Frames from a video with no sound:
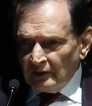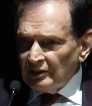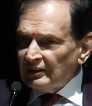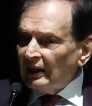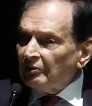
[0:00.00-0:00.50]

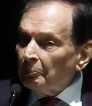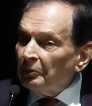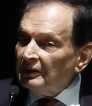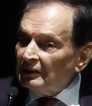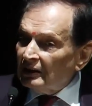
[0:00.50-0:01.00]
She's had
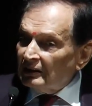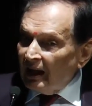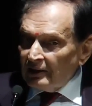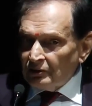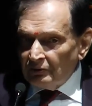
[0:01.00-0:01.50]
repeated
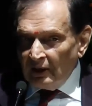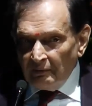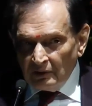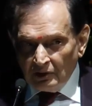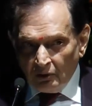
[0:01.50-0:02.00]
attacks of
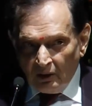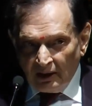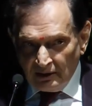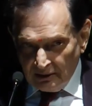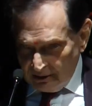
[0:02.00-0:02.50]

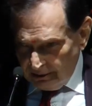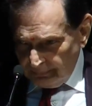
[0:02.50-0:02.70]
diverticulitis.